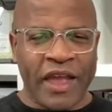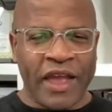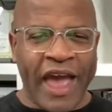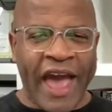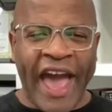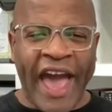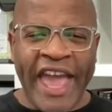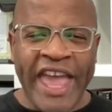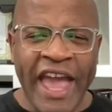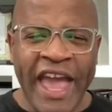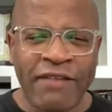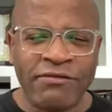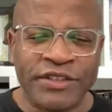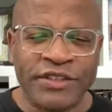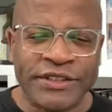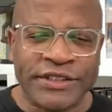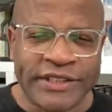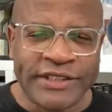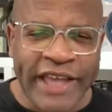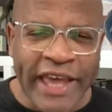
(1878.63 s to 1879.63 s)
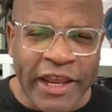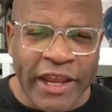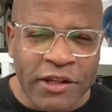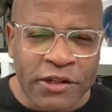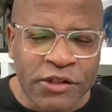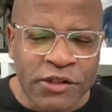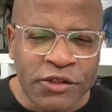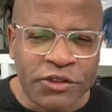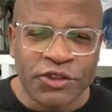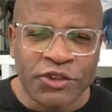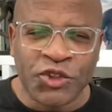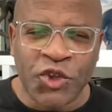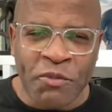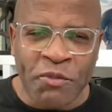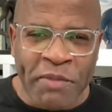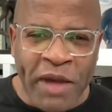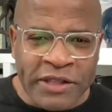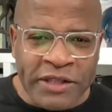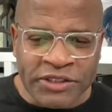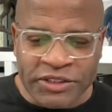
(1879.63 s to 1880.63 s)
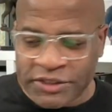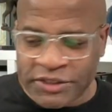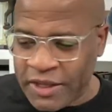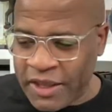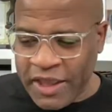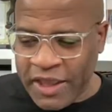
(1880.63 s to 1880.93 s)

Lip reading: I have settled so much.